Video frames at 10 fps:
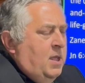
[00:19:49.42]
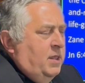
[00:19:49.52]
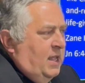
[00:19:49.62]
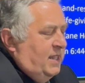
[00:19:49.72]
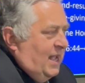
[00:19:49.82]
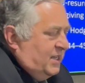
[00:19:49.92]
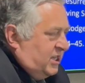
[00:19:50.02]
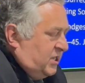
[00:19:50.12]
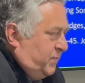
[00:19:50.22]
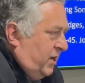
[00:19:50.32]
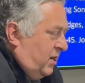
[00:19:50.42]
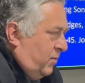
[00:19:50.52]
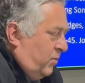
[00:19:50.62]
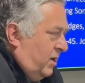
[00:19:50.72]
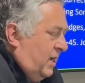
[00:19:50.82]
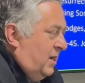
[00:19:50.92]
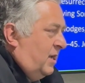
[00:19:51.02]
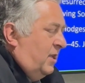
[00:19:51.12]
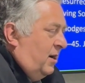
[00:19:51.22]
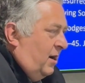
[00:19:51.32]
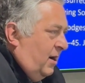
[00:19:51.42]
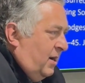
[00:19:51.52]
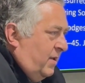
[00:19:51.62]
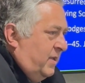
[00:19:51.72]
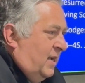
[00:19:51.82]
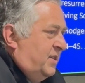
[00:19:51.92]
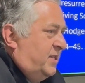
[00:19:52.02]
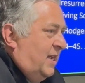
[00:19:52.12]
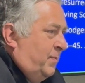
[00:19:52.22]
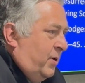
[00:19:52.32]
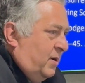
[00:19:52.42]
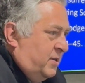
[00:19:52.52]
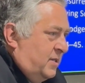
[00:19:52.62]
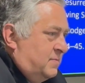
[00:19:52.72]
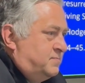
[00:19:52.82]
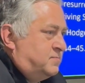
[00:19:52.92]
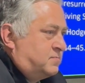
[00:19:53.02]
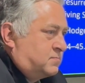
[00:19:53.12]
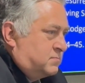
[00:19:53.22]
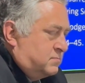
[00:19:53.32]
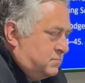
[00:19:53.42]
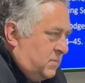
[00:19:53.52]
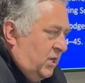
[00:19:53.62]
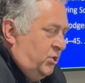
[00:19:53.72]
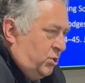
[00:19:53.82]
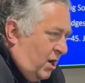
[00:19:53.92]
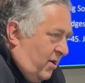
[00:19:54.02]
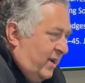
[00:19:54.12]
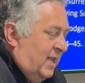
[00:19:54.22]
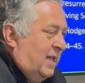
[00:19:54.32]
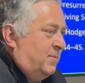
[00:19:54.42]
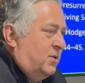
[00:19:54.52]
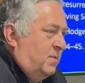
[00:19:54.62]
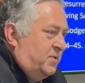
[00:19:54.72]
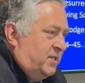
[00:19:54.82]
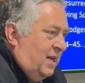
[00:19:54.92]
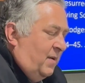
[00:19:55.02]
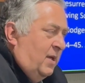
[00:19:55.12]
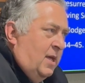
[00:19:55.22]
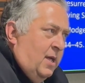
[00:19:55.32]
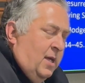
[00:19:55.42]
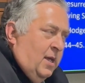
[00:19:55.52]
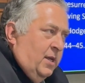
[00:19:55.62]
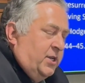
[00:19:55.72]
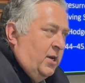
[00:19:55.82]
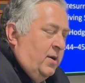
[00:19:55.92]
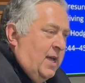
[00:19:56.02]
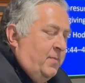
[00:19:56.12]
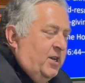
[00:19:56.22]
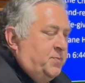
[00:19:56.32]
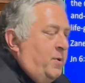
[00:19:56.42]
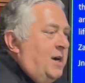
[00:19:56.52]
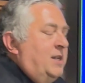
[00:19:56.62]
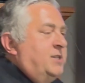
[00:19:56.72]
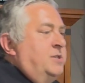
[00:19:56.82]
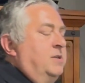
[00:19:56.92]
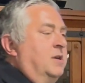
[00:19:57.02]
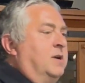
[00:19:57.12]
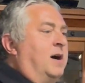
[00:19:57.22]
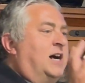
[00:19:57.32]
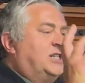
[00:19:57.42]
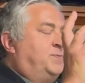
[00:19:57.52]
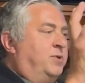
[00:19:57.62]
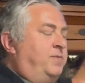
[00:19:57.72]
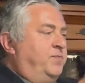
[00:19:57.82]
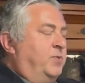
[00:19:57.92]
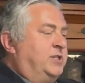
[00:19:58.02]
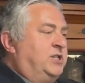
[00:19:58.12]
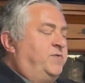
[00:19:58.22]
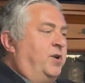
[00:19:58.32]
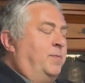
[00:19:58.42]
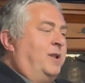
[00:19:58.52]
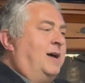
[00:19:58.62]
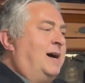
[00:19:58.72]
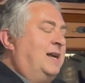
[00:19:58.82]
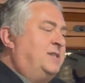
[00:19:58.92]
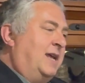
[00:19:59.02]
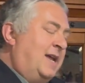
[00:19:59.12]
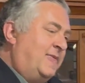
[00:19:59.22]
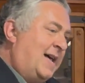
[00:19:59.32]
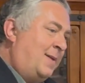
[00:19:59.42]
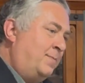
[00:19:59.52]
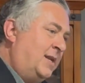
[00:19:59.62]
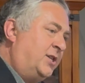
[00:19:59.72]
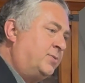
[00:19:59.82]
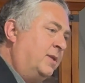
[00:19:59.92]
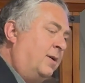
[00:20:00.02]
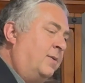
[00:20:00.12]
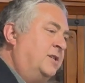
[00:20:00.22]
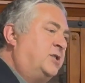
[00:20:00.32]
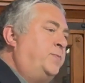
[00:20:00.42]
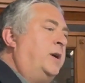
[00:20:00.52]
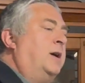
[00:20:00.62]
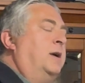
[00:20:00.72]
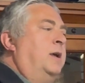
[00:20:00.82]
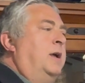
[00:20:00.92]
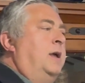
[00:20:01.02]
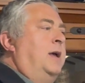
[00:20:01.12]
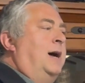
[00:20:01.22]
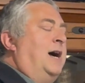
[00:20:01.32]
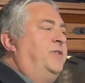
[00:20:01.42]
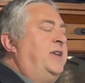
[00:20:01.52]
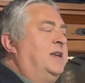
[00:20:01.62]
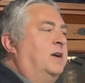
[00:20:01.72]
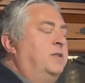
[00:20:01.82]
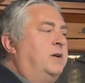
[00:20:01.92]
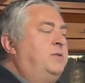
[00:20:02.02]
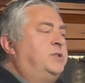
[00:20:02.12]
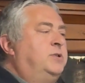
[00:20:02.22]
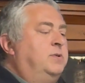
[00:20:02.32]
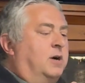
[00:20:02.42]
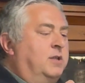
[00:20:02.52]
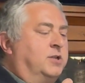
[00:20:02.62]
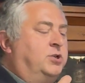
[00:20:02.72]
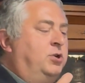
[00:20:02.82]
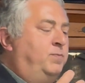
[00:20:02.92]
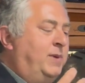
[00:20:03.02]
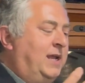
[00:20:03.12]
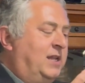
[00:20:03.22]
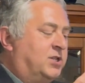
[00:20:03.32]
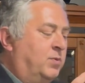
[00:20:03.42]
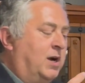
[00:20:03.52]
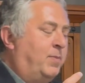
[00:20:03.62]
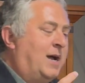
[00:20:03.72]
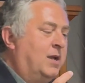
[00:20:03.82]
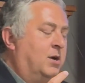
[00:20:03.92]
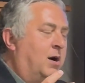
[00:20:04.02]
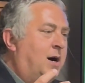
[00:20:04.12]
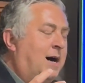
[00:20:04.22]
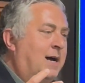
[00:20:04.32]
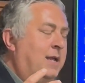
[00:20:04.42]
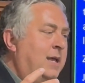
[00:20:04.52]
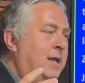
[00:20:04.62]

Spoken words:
Then that's the Spirit working on the heart of the unsaved person, drawing him to himself. So in response to the gospel, which is verbalized, and that ministry of the Holy Spirit, I think are those two are the two means whereby God